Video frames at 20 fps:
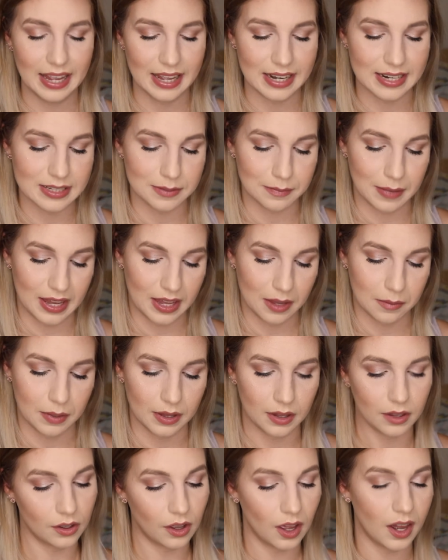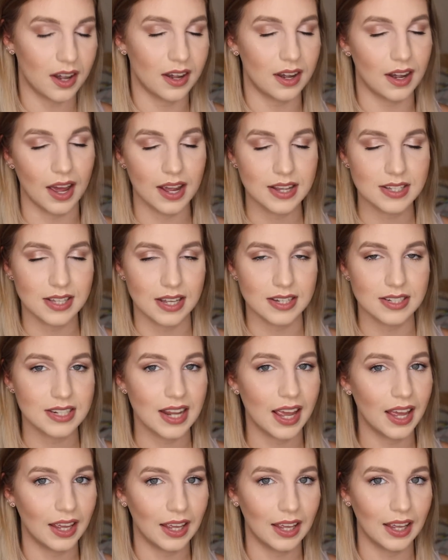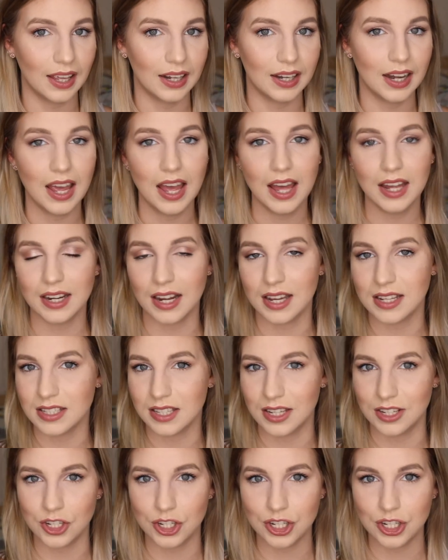It is making me look nice and tan, nice and